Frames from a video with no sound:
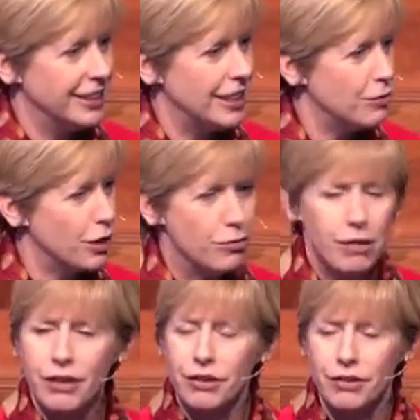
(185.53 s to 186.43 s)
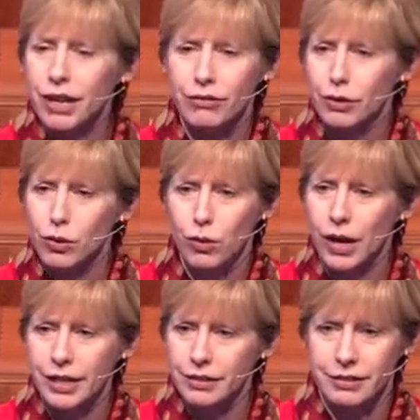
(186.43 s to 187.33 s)
And my mother never
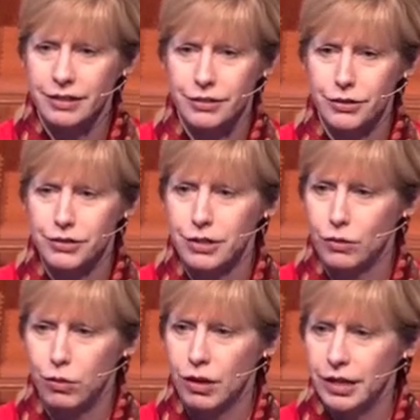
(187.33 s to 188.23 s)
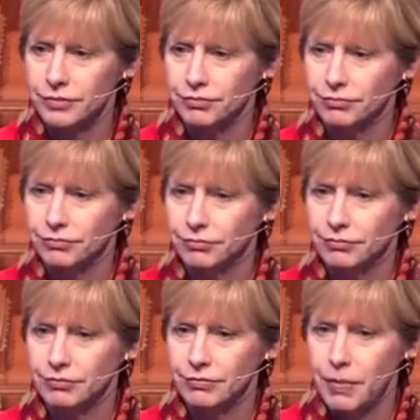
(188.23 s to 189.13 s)
quite understood why.
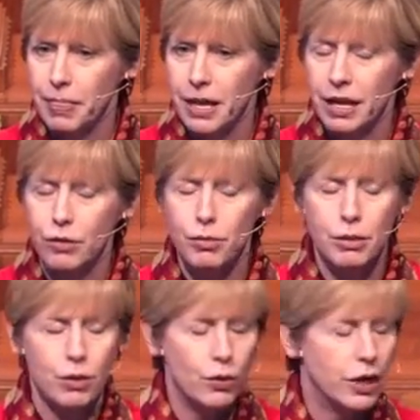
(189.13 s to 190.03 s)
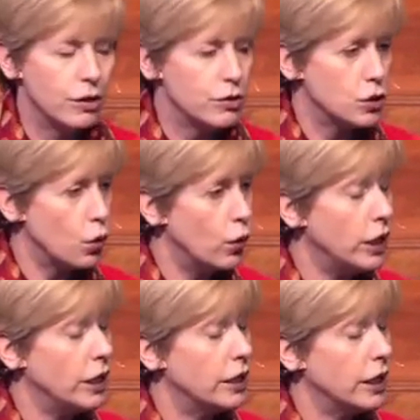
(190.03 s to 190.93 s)
I remember when I was
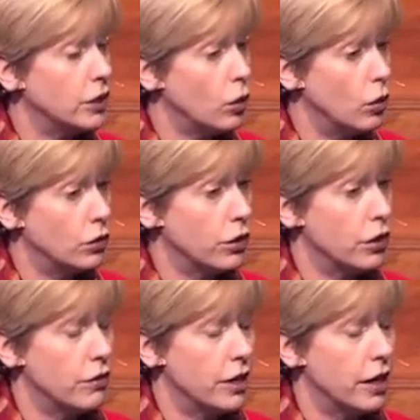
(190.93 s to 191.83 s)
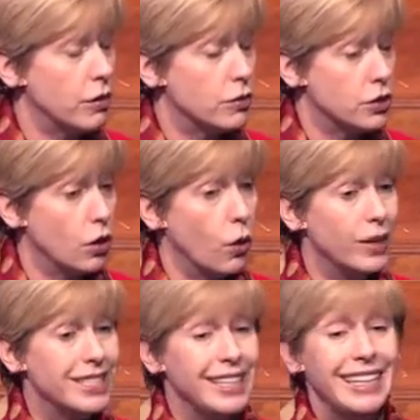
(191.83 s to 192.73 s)
20 and I told her that I was
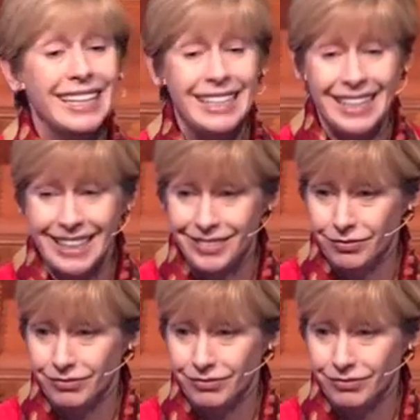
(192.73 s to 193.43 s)
going to India.